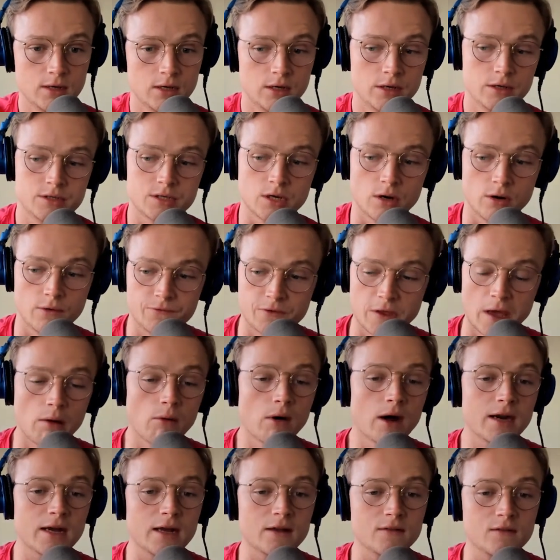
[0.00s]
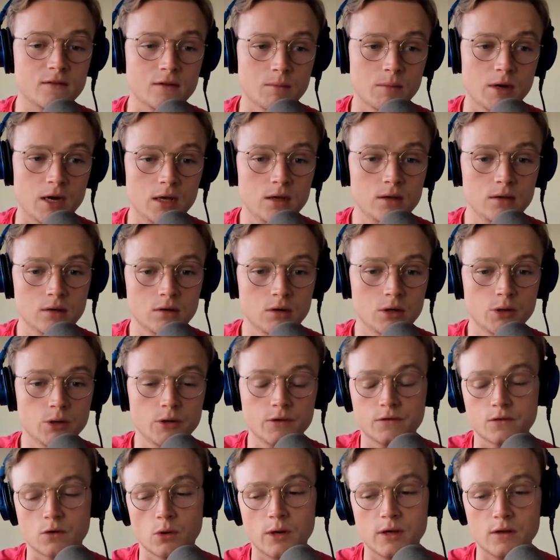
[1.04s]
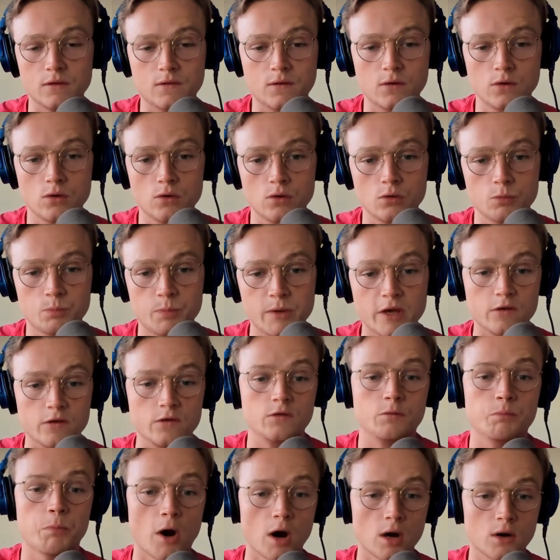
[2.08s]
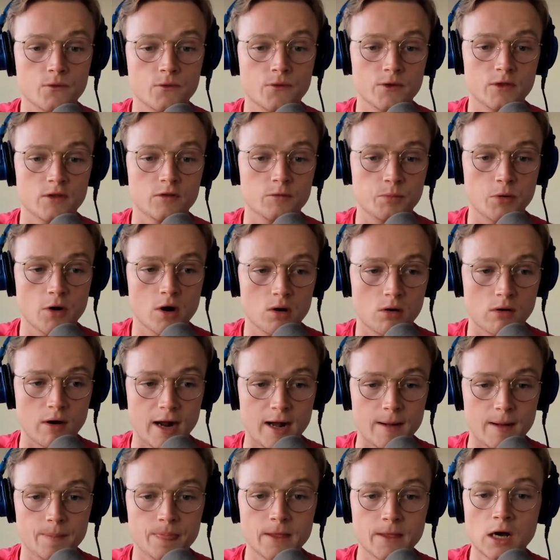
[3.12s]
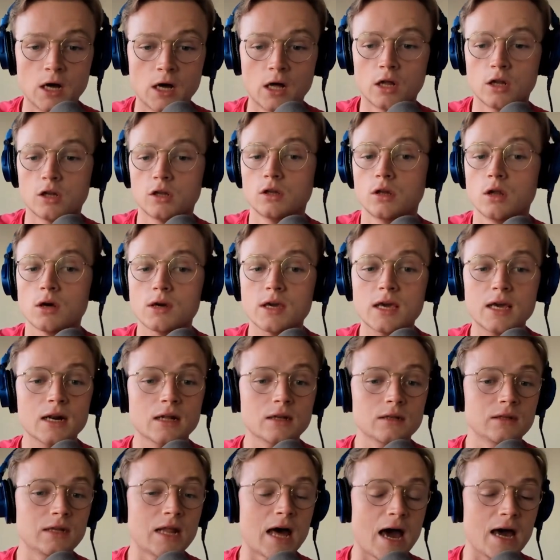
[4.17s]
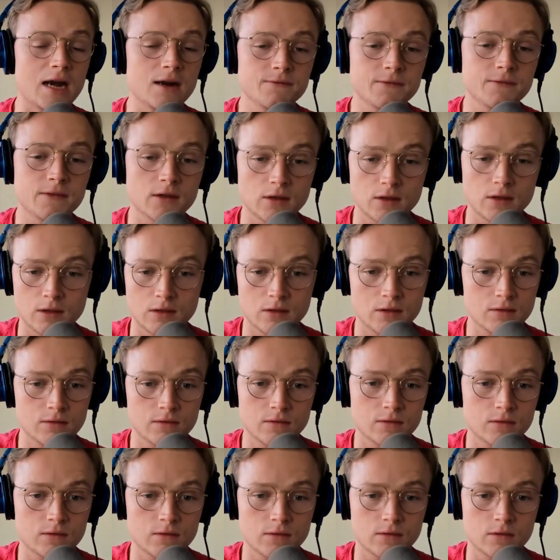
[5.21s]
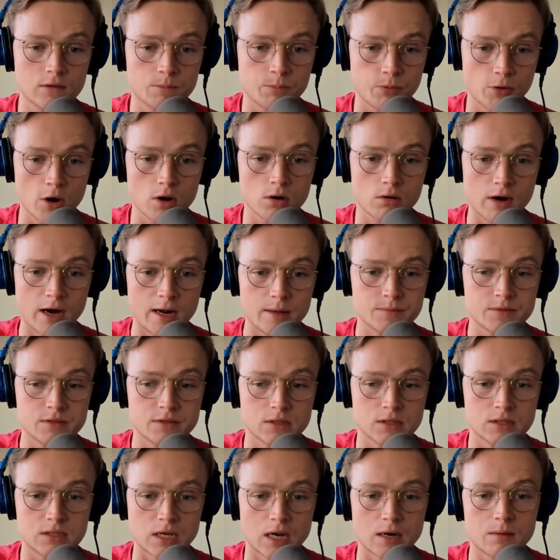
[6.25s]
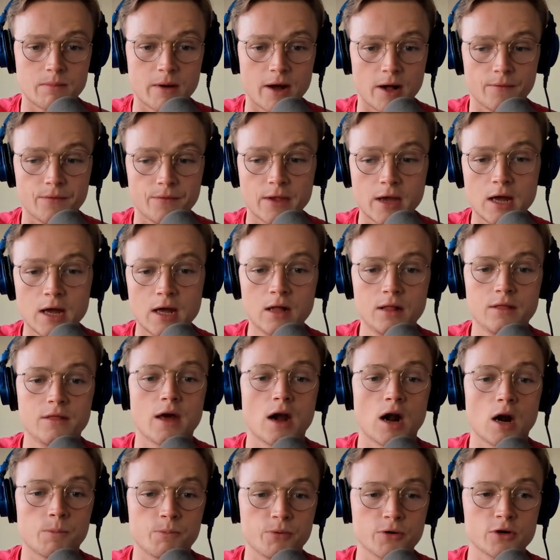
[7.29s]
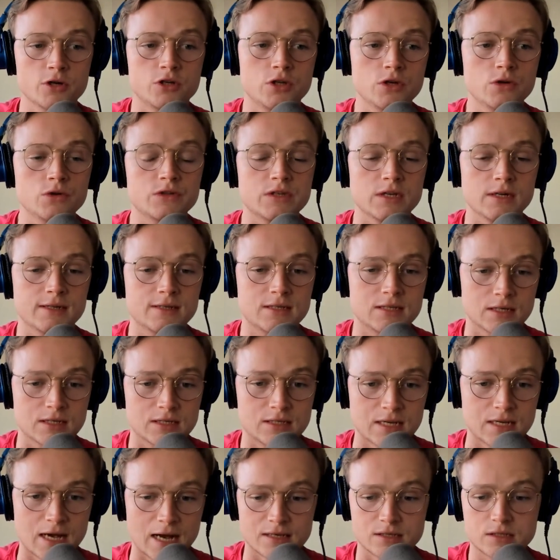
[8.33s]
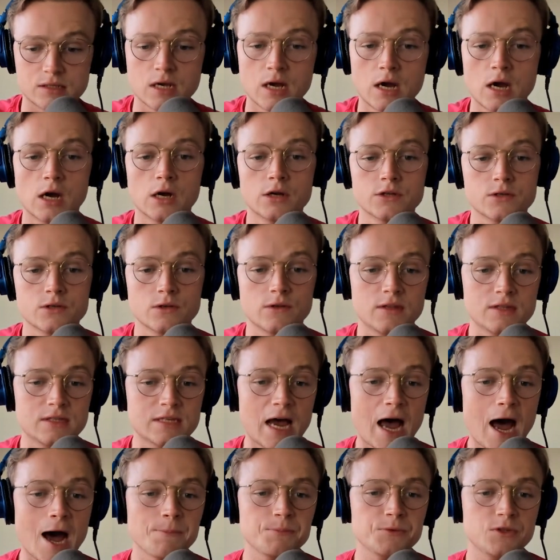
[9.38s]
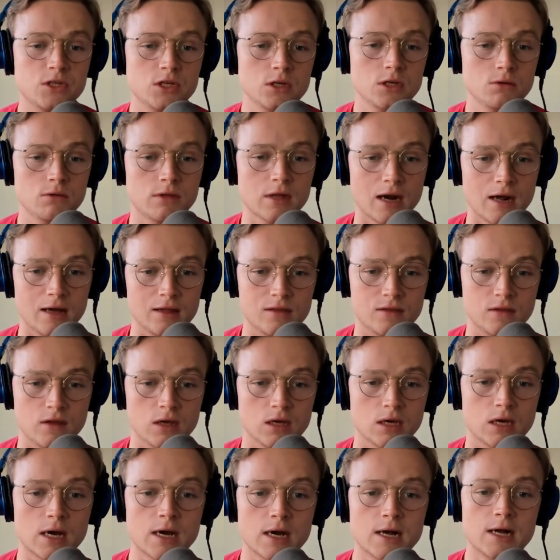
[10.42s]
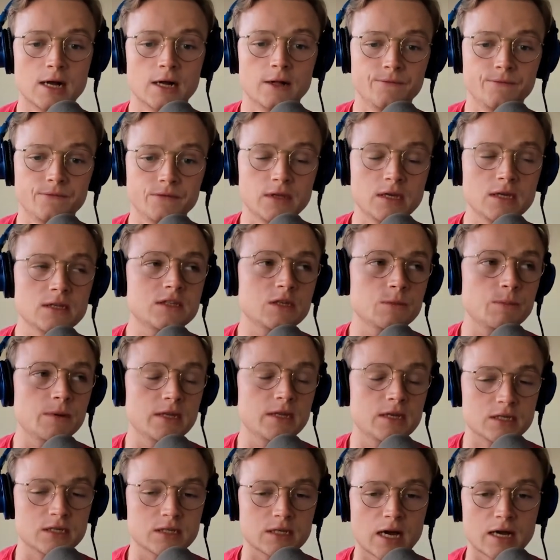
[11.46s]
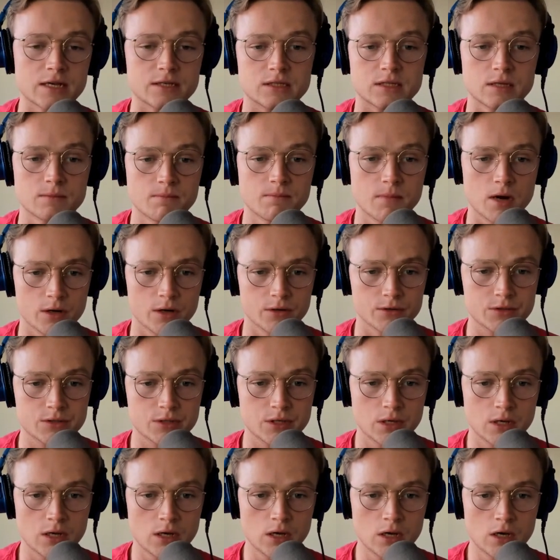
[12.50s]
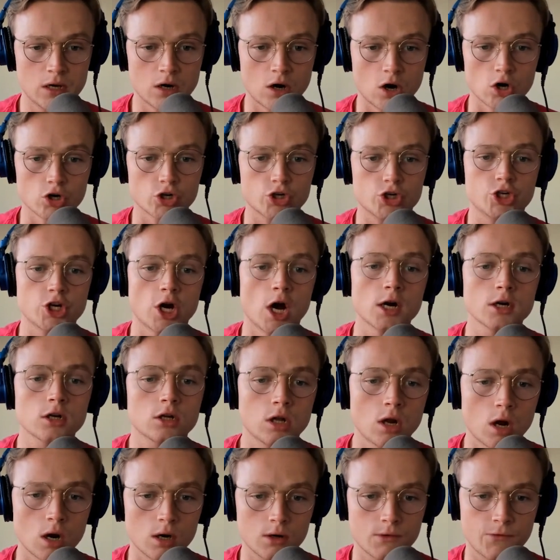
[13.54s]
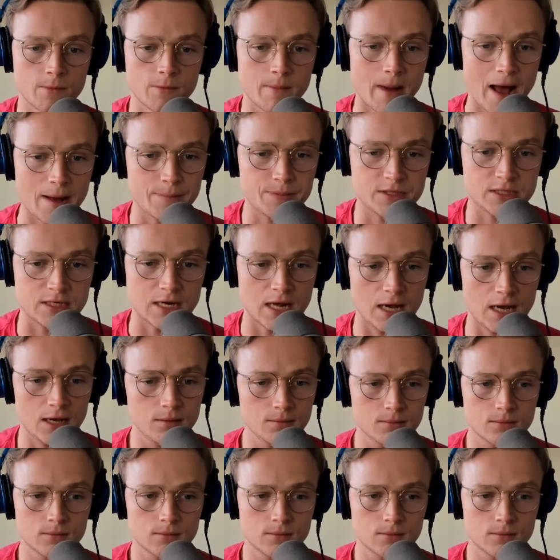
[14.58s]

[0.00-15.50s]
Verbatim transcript: So if they want to get somebody who is going to be a spark for this program, look at a lot of the, the programs in the Sun Belt that are producing success. So the top two that I think need to be discussed the most are Sean Clark from App State,